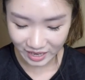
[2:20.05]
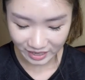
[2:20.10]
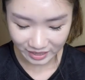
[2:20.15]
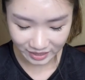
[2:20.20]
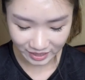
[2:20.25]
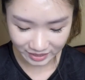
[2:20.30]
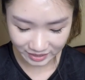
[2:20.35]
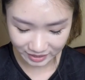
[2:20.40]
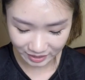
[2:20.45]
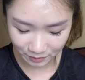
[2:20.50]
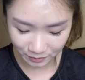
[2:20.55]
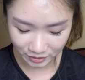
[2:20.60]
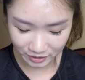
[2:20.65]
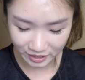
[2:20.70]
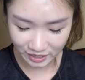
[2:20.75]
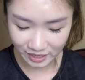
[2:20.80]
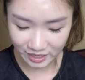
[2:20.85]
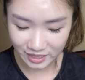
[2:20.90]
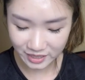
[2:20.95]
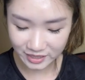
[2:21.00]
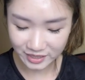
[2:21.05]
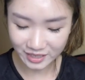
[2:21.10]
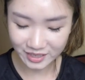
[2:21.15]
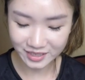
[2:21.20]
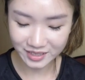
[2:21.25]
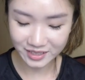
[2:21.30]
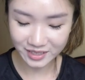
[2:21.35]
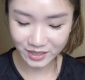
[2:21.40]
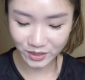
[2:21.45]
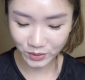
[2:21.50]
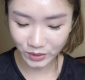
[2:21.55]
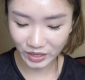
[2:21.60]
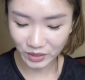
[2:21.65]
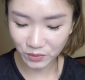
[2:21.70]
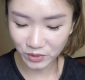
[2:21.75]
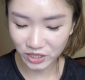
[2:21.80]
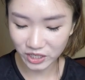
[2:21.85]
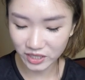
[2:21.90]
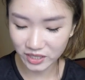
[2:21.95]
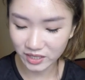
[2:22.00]
Next up on the list is this one,
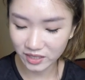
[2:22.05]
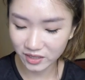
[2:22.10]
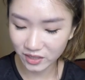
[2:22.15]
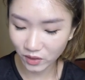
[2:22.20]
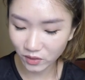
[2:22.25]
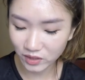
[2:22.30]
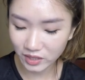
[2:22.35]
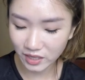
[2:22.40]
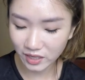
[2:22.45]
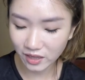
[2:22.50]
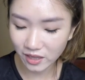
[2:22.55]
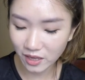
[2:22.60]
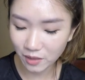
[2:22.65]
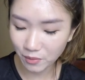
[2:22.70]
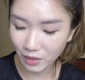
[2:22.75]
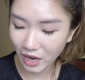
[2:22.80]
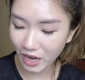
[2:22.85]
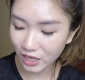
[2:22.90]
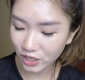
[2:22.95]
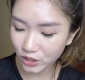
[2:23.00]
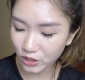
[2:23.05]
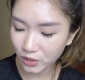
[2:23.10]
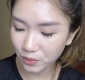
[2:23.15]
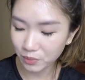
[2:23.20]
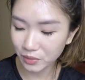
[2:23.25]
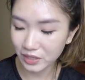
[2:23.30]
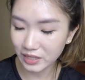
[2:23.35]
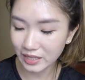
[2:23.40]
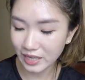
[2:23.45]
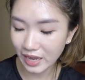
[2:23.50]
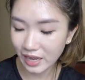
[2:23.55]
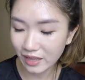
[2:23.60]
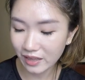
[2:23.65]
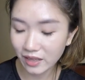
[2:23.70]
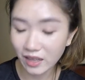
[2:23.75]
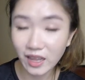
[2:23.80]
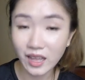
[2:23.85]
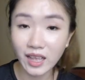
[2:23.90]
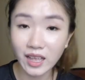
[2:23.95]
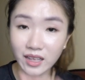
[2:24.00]
which is the Doctor Lip one hundred percent